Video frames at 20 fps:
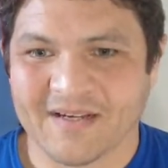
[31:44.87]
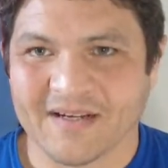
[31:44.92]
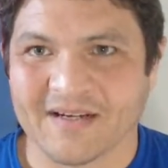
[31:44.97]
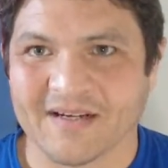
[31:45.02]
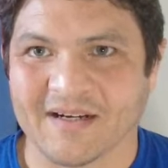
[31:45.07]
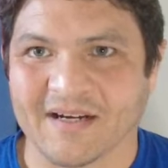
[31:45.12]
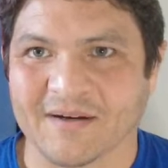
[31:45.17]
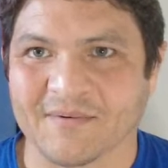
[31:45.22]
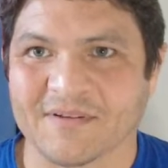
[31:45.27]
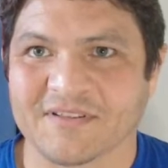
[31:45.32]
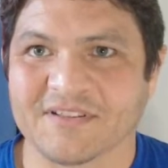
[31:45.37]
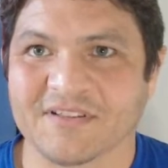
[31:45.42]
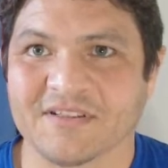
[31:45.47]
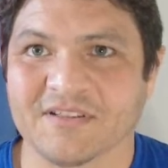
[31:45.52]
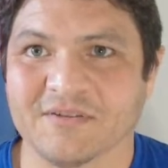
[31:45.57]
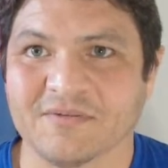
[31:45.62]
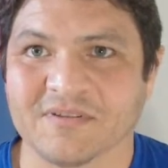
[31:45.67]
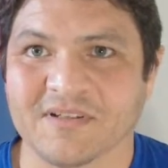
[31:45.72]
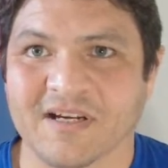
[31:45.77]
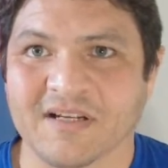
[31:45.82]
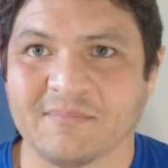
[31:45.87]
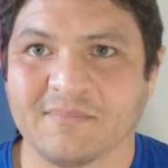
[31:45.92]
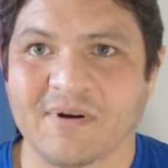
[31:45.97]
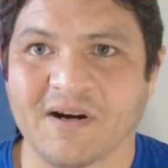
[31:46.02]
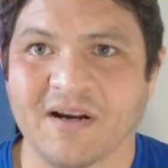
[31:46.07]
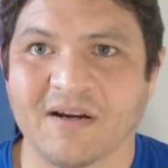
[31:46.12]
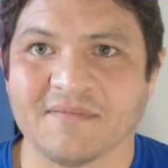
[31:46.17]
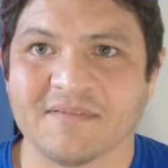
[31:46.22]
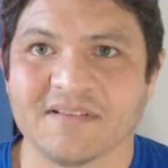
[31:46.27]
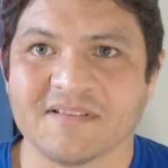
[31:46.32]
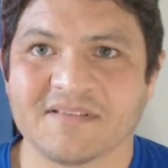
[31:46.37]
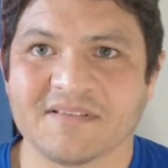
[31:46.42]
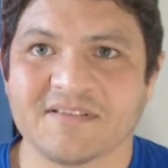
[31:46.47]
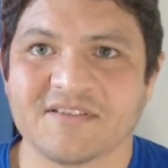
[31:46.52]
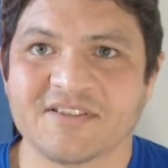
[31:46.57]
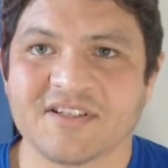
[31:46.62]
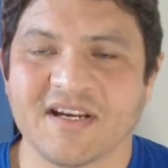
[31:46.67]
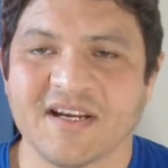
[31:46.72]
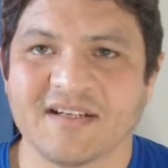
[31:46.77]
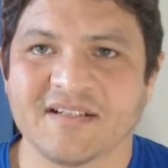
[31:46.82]
I went to Yunnan province in
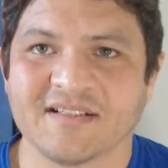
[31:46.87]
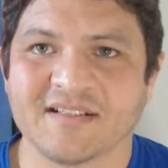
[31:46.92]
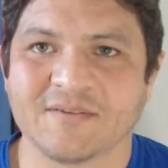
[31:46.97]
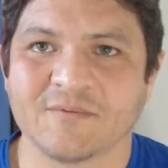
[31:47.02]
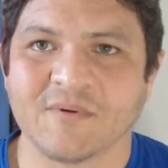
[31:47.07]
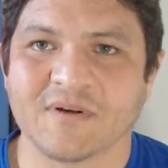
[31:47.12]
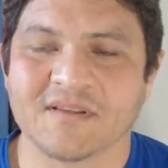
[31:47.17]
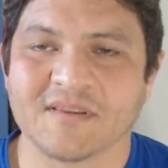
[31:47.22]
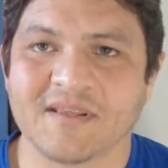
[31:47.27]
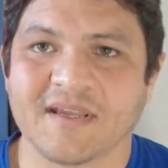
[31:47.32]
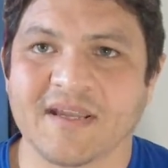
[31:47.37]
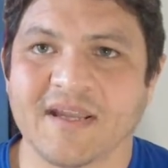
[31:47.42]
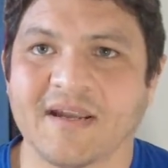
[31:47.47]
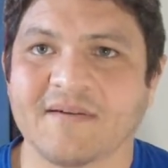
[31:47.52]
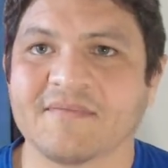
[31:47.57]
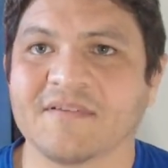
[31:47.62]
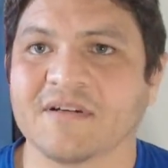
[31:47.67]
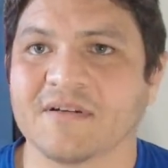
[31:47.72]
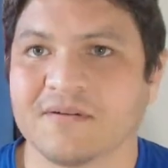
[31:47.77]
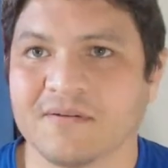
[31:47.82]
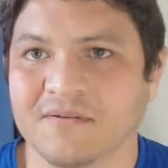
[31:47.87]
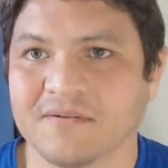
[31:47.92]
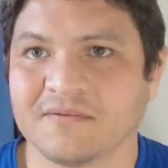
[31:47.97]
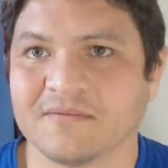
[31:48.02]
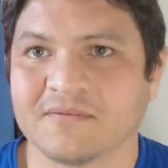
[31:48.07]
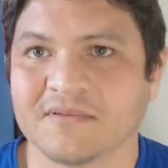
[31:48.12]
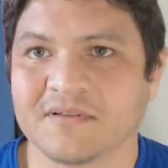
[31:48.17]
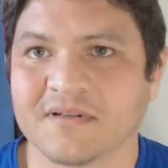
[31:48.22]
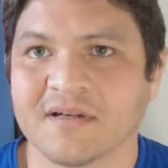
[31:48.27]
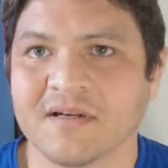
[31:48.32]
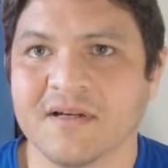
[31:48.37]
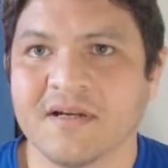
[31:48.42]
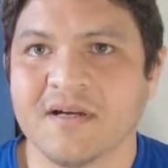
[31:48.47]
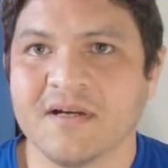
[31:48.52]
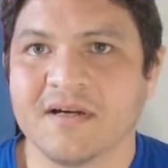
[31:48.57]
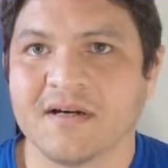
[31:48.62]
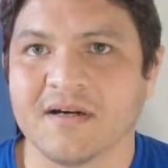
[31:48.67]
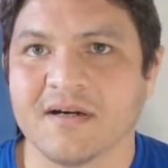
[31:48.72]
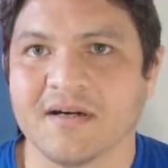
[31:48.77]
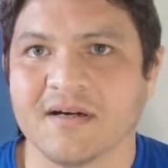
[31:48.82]
China where they have their own
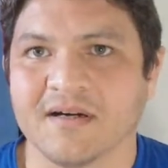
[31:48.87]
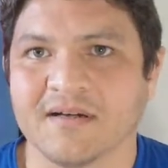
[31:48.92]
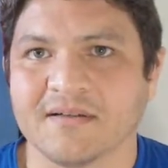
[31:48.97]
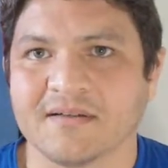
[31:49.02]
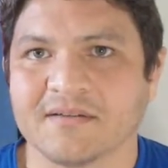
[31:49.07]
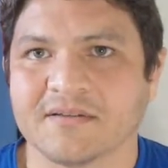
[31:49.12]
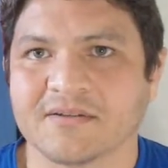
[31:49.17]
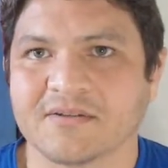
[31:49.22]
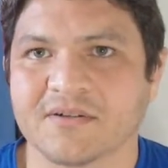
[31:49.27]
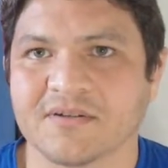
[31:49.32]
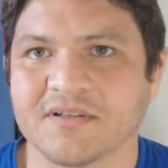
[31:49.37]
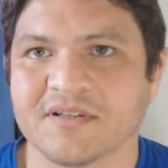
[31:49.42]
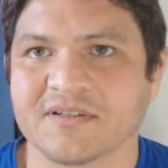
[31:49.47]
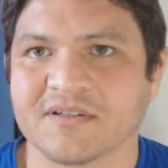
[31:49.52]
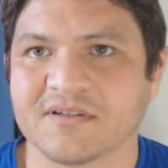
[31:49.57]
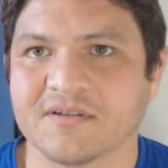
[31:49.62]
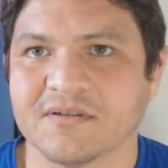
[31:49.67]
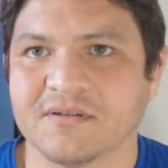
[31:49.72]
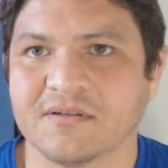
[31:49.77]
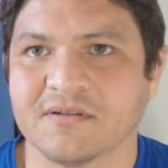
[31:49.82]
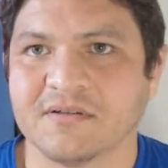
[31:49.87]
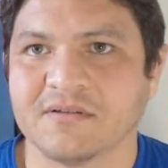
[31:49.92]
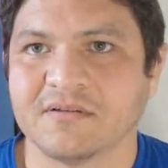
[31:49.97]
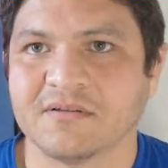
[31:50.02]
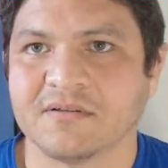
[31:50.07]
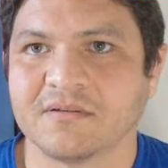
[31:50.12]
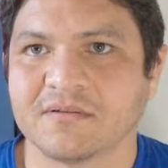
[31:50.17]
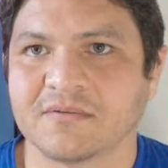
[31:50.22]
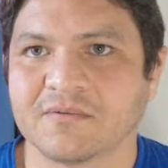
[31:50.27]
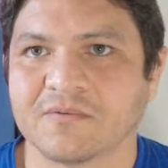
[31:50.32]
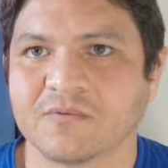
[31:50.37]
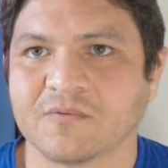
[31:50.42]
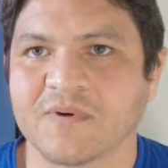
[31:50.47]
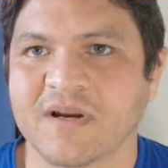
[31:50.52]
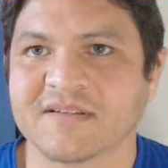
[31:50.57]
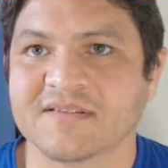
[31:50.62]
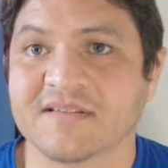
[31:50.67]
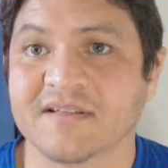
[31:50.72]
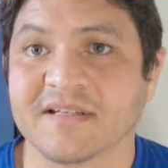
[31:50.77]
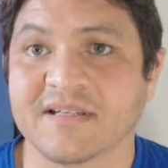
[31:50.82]
traditional
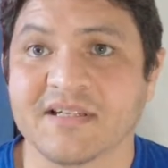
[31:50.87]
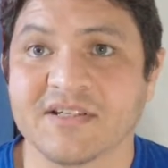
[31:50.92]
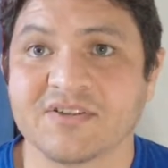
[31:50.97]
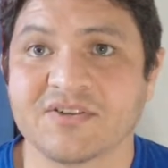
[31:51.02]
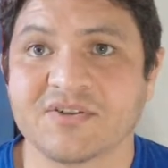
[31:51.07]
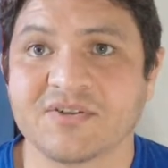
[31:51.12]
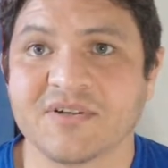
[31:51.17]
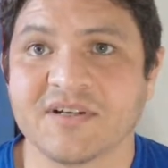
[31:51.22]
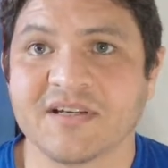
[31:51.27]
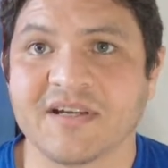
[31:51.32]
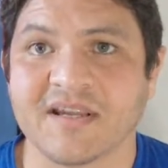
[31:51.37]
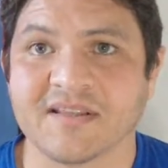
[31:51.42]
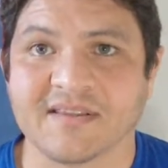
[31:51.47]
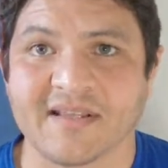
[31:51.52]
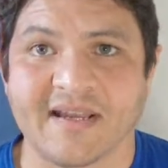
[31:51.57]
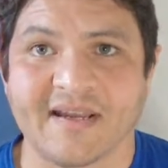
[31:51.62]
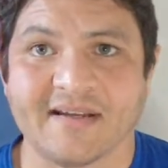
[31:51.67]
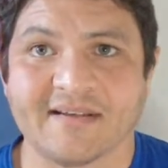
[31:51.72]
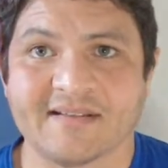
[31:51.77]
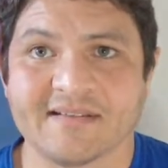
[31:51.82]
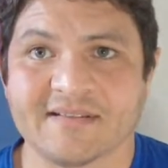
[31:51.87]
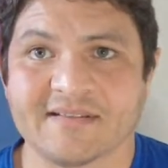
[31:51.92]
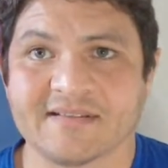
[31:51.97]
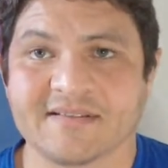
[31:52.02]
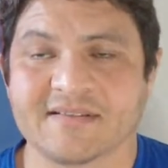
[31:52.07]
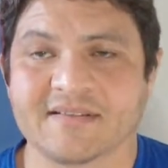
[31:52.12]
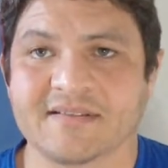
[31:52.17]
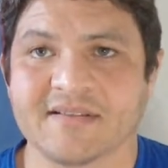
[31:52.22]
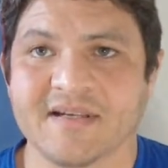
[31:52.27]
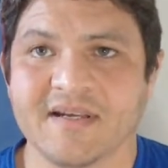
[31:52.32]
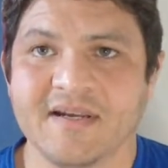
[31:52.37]
wrestling history, and that is